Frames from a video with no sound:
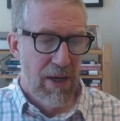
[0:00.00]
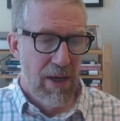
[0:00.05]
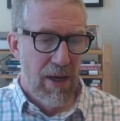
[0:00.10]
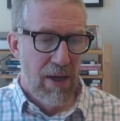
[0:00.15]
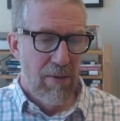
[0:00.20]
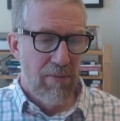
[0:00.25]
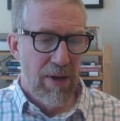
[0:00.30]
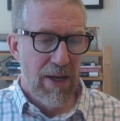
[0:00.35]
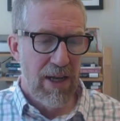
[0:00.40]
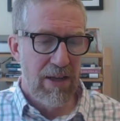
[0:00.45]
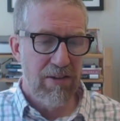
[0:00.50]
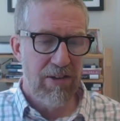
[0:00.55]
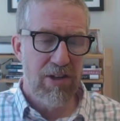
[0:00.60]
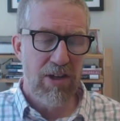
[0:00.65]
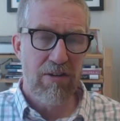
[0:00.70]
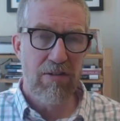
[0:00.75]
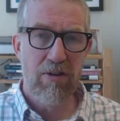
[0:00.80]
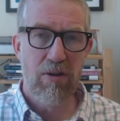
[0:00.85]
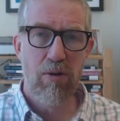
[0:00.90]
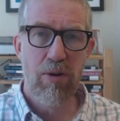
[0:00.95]
But let's
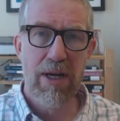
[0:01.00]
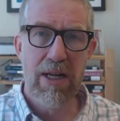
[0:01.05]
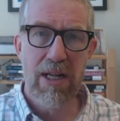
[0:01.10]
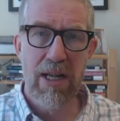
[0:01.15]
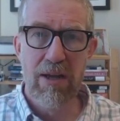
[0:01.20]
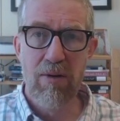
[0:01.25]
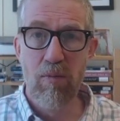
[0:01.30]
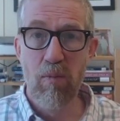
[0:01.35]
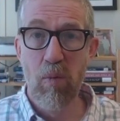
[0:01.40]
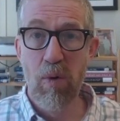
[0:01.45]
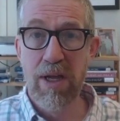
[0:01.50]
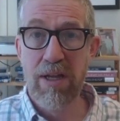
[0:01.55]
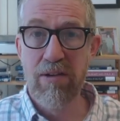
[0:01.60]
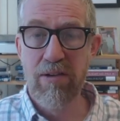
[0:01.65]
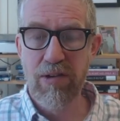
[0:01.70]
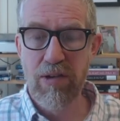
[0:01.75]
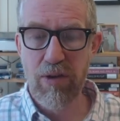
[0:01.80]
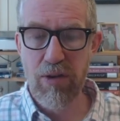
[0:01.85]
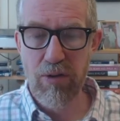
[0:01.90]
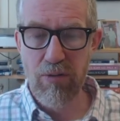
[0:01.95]
just quickly whiz
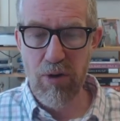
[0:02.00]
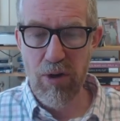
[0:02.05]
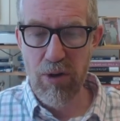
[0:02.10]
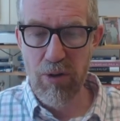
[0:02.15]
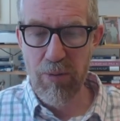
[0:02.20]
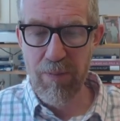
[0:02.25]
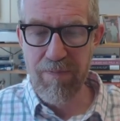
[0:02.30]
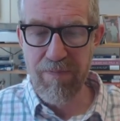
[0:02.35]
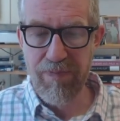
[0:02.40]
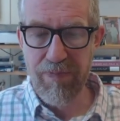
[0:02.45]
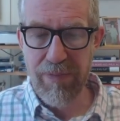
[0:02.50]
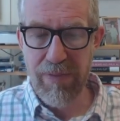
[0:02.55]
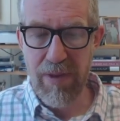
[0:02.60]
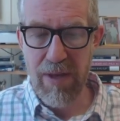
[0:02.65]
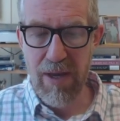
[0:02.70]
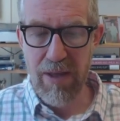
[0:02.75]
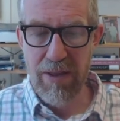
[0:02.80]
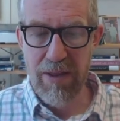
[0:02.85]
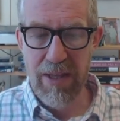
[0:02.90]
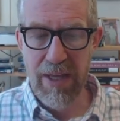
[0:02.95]
through
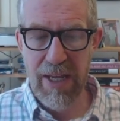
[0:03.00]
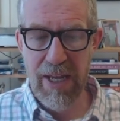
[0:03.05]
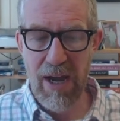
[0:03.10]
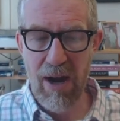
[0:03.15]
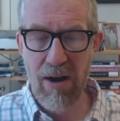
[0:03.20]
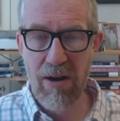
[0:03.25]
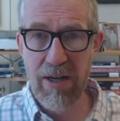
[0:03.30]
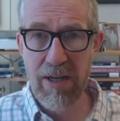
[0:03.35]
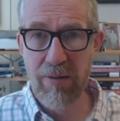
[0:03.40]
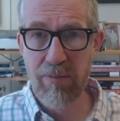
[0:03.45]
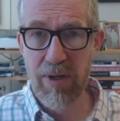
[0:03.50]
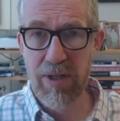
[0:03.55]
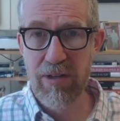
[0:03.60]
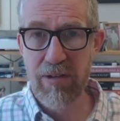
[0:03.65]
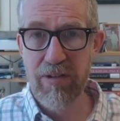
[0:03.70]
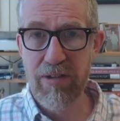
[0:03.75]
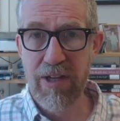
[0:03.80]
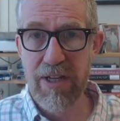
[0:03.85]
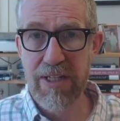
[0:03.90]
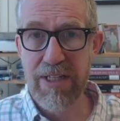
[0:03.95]
the arguments
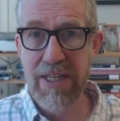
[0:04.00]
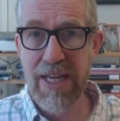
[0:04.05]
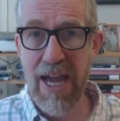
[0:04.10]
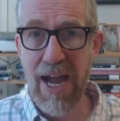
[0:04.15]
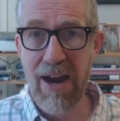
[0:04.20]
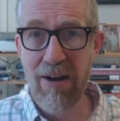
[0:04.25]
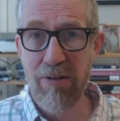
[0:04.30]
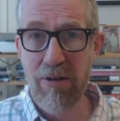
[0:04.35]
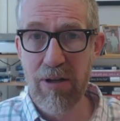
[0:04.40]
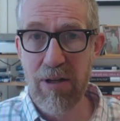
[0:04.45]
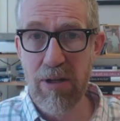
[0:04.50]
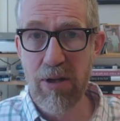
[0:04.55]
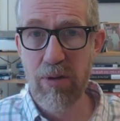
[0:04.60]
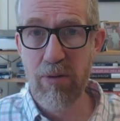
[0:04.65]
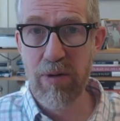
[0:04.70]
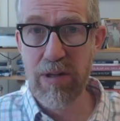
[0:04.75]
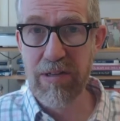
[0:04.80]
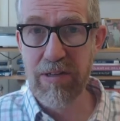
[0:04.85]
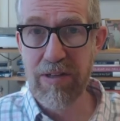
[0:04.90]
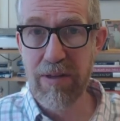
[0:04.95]
that Carol, who
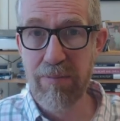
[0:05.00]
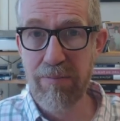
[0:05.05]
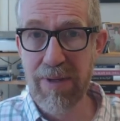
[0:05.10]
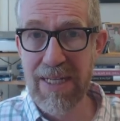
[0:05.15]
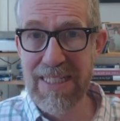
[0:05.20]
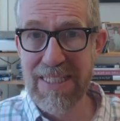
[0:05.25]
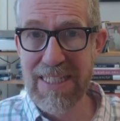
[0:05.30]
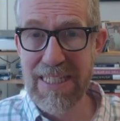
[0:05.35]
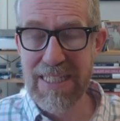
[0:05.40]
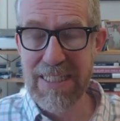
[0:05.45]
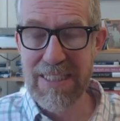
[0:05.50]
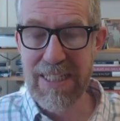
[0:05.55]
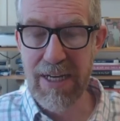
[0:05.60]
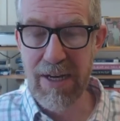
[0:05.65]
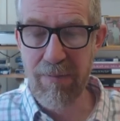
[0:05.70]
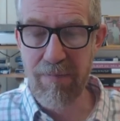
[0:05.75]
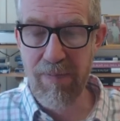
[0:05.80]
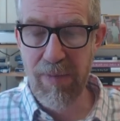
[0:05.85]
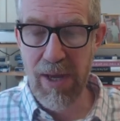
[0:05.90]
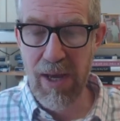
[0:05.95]
is the meat eater,
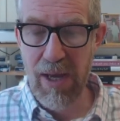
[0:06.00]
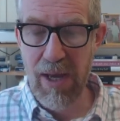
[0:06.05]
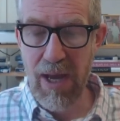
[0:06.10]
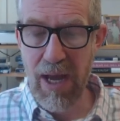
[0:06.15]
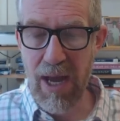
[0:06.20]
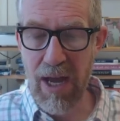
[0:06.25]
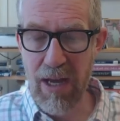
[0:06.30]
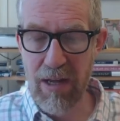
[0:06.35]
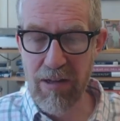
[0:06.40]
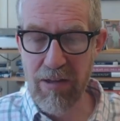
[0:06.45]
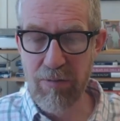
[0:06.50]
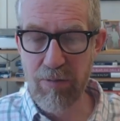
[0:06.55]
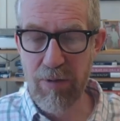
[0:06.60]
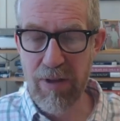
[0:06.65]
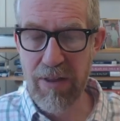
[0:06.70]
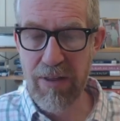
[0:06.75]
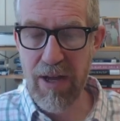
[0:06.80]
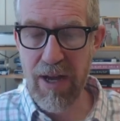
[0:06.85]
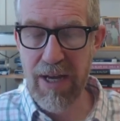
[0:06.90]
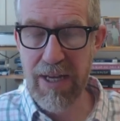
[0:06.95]
has with
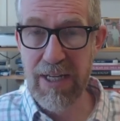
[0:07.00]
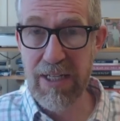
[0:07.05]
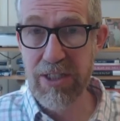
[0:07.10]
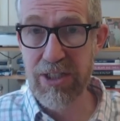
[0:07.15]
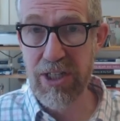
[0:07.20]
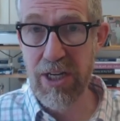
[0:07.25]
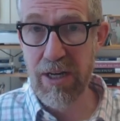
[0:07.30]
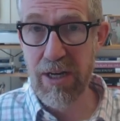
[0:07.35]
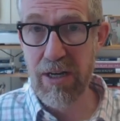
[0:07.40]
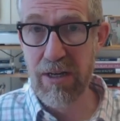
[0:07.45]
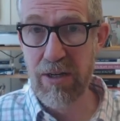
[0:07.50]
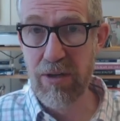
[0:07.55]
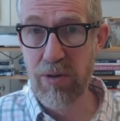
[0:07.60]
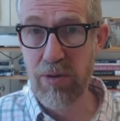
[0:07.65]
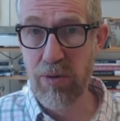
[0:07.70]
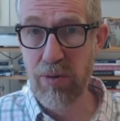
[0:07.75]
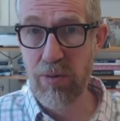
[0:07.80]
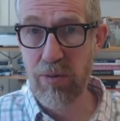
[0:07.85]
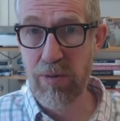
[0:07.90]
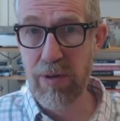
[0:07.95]
Aisha,
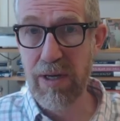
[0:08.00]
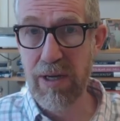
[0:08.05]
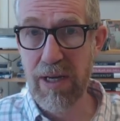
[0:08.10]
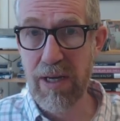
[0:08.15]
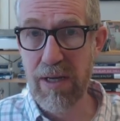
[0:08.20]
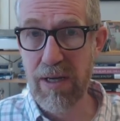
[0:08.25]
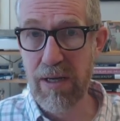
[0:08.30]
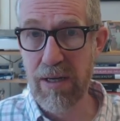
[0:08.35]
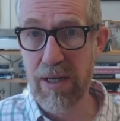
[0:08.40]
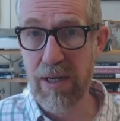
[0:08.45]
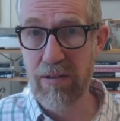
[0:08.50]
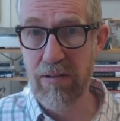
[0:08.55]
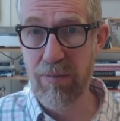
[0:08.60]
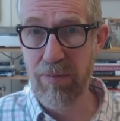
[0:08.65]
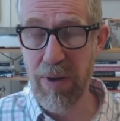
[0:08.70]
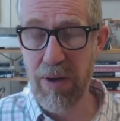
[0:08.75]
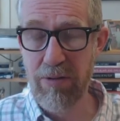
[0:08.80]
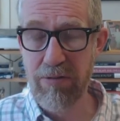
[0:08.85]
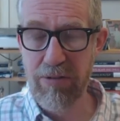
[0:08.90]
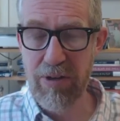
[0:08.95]
who uh, is
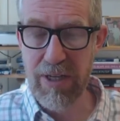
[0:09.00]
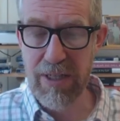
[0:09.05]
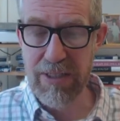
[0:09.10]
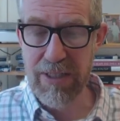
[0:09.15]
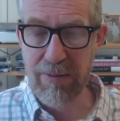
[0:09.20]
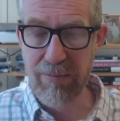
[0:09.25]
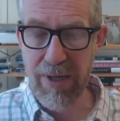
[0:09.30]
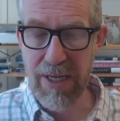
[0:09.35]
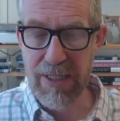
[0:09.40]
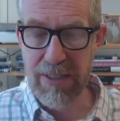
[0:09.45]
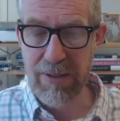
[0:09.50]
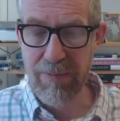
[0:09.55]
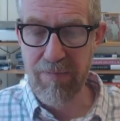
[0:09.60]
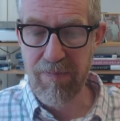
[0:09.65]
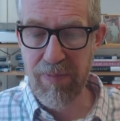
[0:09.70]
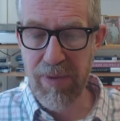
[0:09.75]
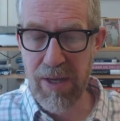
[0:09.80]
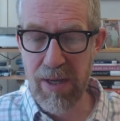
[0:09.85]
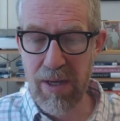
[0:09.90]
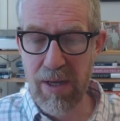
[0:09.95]
opposed to eating meat.
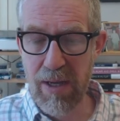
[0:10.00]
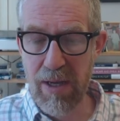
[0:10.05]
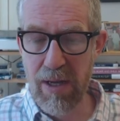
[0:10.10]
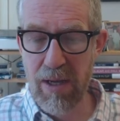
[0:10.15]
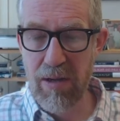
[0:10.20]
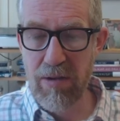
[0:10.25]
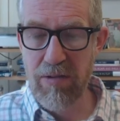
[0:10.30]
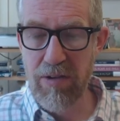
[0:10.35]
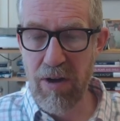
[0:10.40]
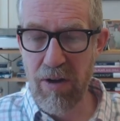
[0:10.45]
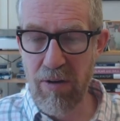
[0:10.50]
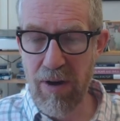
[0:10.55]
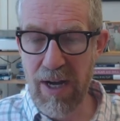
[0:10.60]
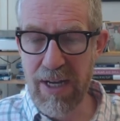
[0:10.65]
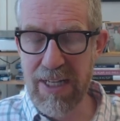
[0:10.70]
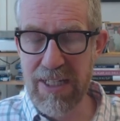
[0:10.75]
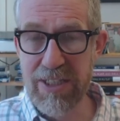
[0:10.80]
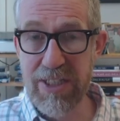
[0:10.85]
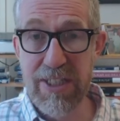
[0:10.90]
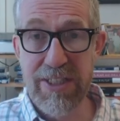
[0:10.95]
So
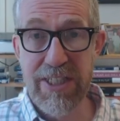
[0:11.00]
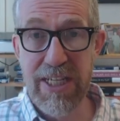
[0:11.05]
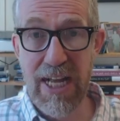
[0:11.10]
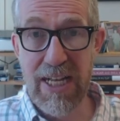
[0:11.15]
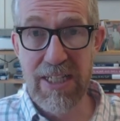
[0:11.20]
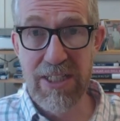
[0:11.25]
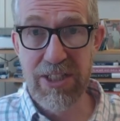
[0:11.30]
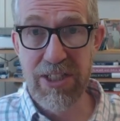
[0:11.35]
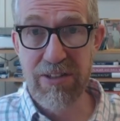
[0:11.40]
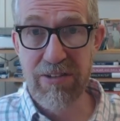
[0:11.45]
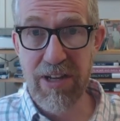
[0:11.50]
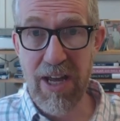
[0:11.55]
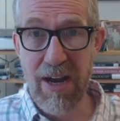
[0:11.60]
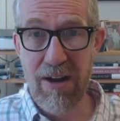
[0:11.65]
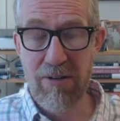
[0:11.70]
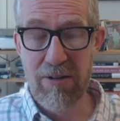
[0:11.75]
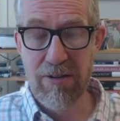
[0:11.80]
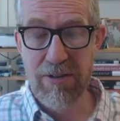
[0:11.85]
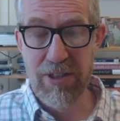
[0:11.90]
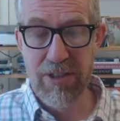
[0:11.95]
Aisha challenges
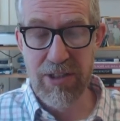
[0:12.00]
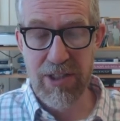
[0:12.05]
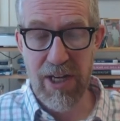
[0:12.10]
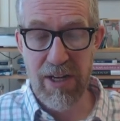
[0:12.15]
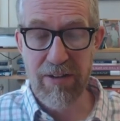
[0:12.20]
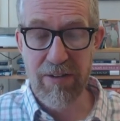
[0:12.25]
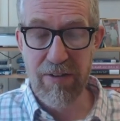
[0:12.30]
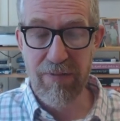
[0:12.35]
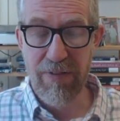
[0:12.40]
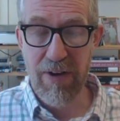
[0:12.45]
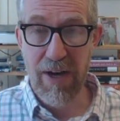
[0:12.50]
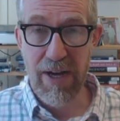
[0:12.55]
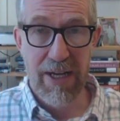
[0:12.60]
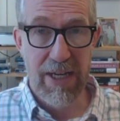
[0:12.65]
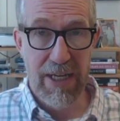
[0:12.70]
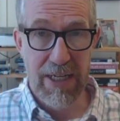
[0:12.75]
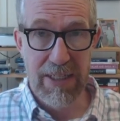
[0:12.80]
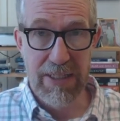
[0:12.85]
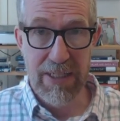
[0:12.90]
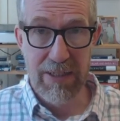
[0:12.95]
Carol to justify
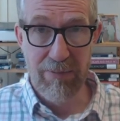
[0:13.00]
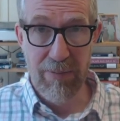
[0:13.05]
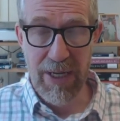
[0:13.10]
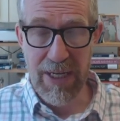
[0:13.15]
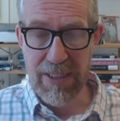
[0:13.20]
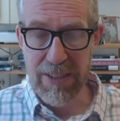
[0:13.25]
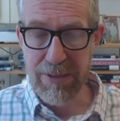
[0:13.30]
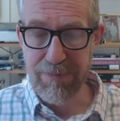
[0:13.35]
eating meat.